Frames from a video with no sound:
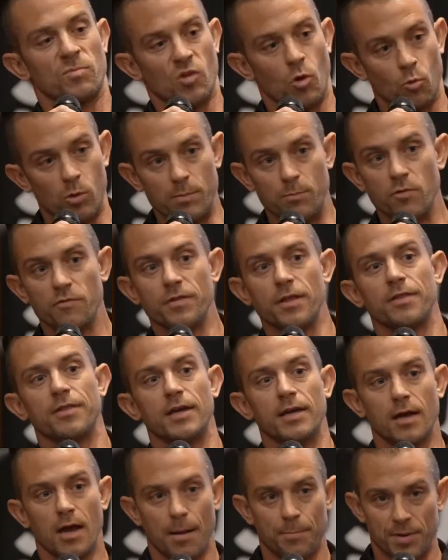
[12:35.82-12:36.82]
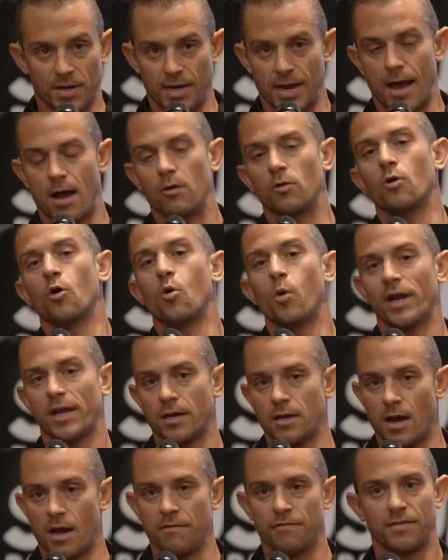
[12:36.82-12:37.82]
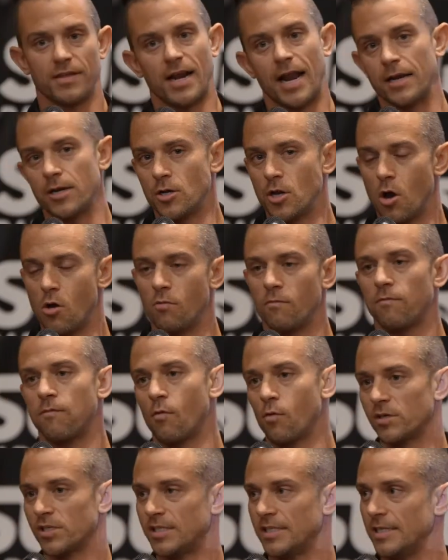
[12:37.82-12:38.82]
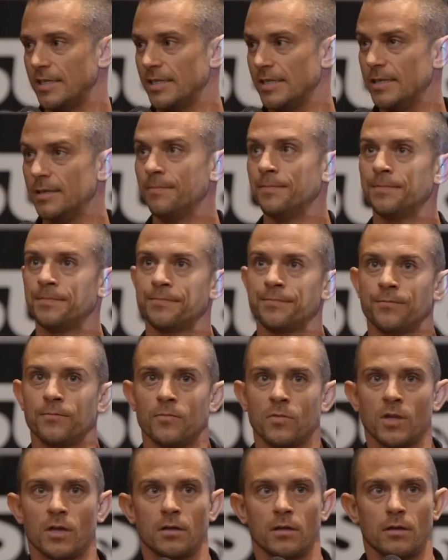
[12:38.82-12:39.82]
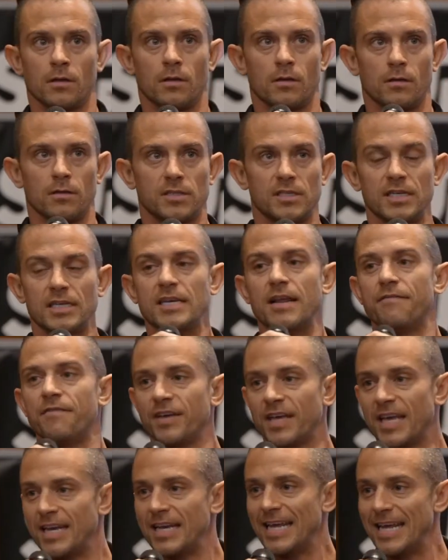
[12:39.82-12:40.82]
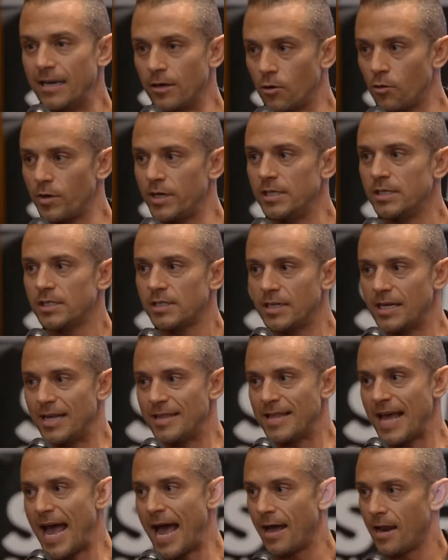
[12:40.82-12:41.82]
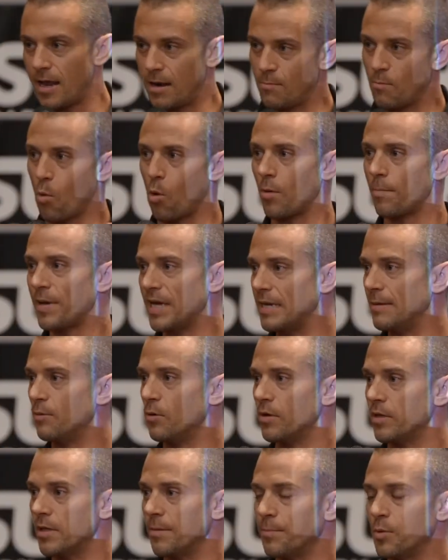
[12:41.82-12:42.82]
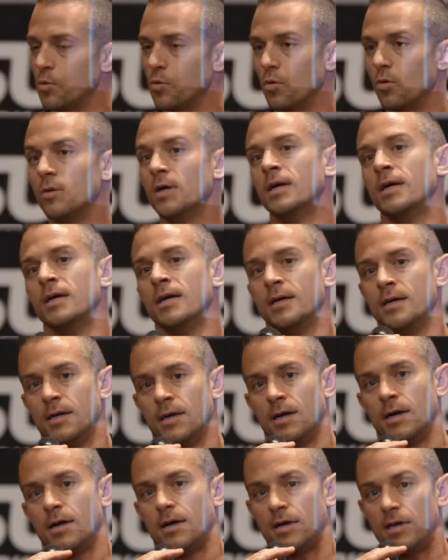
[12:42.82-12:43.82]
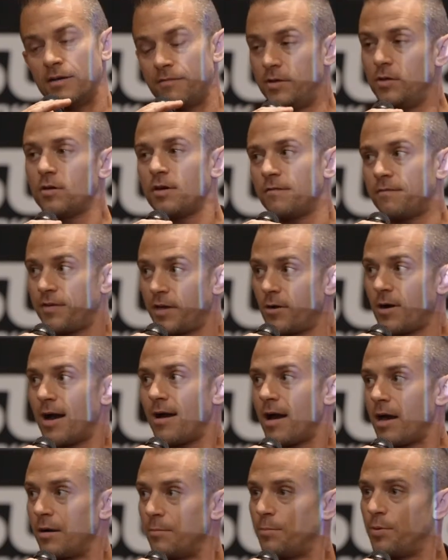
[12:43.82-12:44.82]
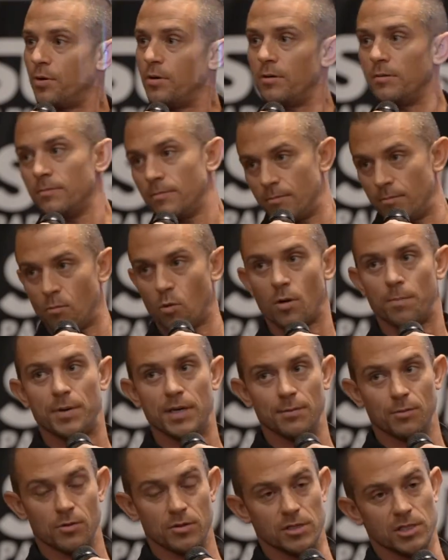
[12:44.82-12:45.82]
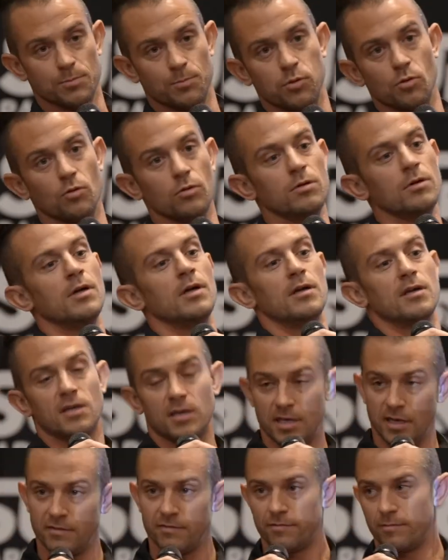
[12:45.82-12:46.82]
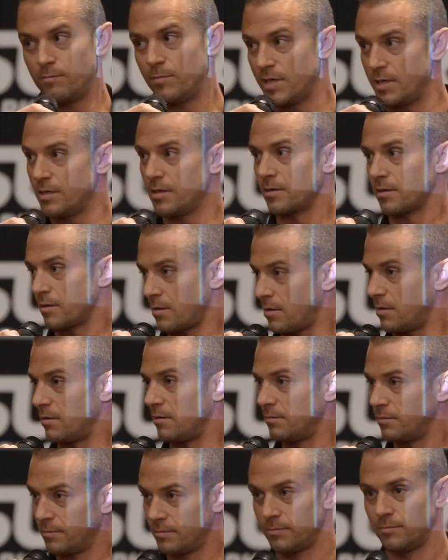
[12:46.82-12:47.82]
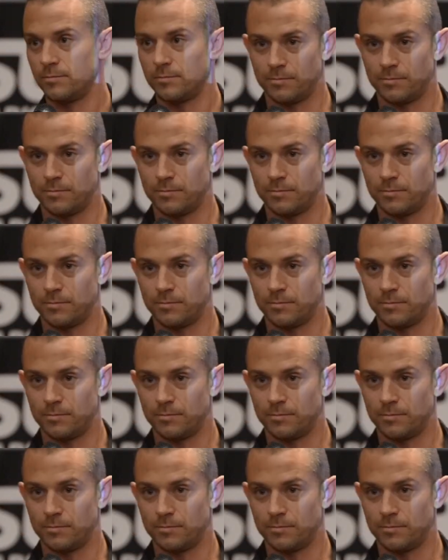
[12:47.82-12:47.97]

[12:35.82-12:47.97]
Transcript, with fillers: We move the thing up and down quick enough that I don't foresee significant increase in that and more people in the pool. If you can figure out how to put more people in this pool, give me a call.